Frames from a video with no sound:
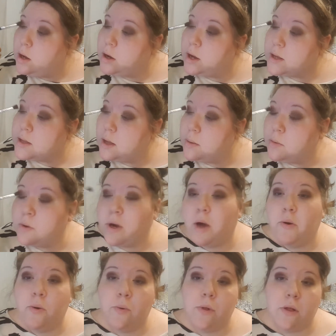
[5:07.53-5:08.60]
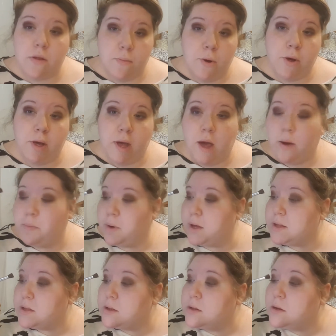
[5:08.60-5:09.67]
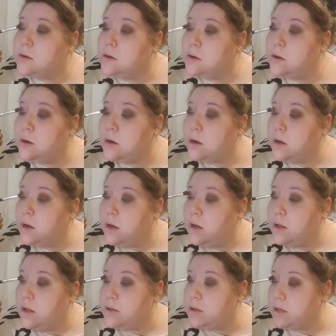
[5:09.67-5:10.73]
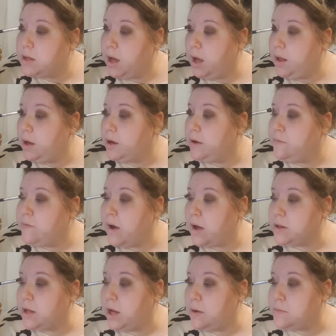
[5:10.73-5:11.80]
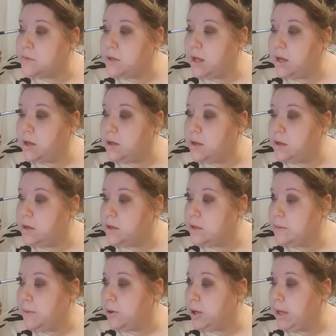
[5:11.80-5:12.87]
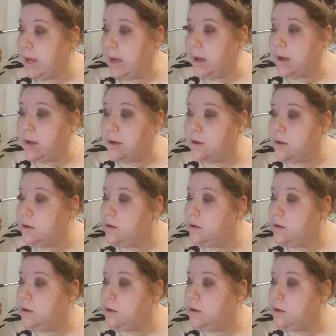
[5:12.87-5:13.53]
Okay, so I'm going to go in with the smoky eye, I'm guessing. This is kind of like a Valentine's Day smoky eye.